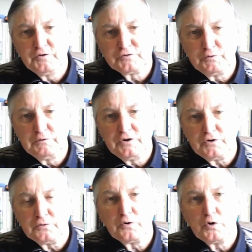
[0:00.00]
you truly
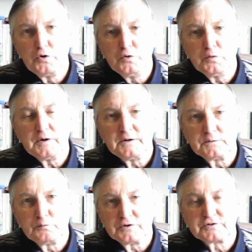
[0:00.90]
knew who
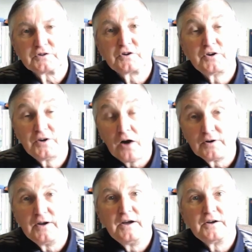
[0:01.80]
and what
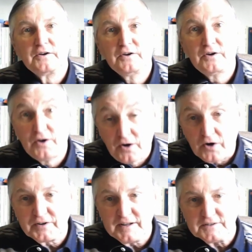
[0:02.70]

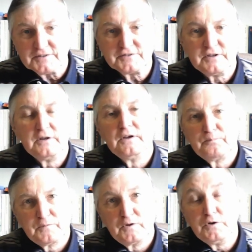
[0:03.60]
God is,
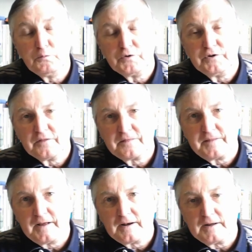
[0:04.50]
you would not
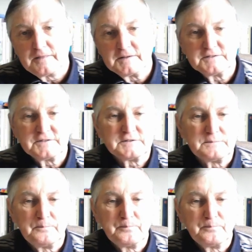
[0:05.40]
think like this.